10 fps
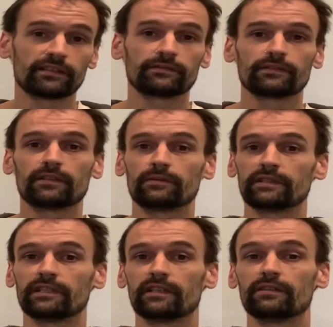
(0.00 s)
there, for all
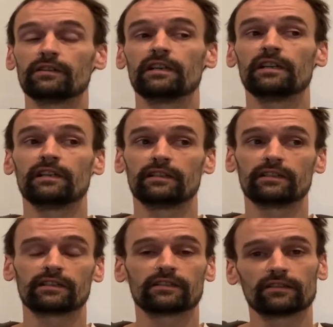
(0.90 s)
we know,
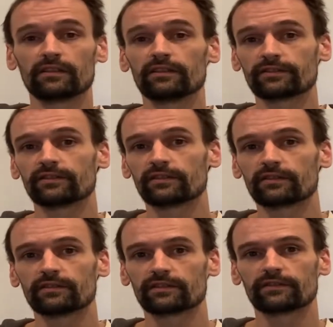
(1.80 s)
that could alter the
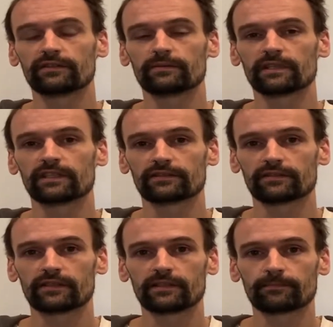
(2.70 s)
course of human
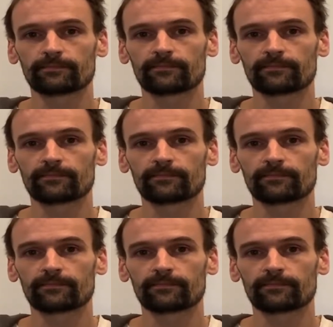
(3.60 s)
history.